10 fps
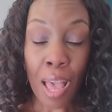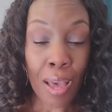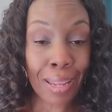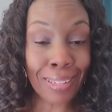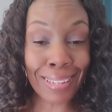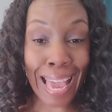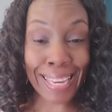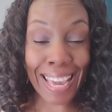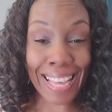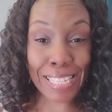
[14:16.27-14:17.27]
Like
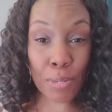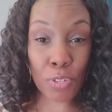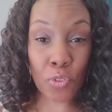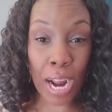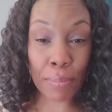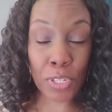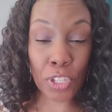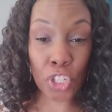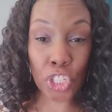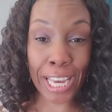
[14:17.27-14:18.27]
and subscribe to
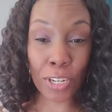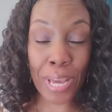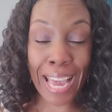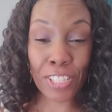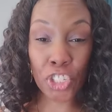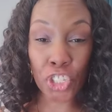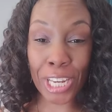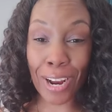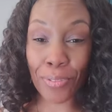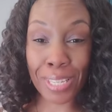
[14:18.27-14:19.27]
the channel and
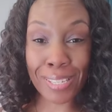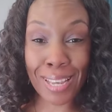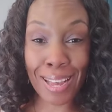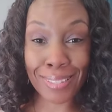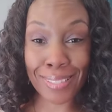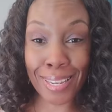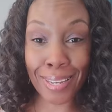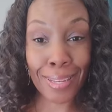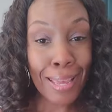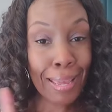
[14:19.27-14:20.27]
share this content.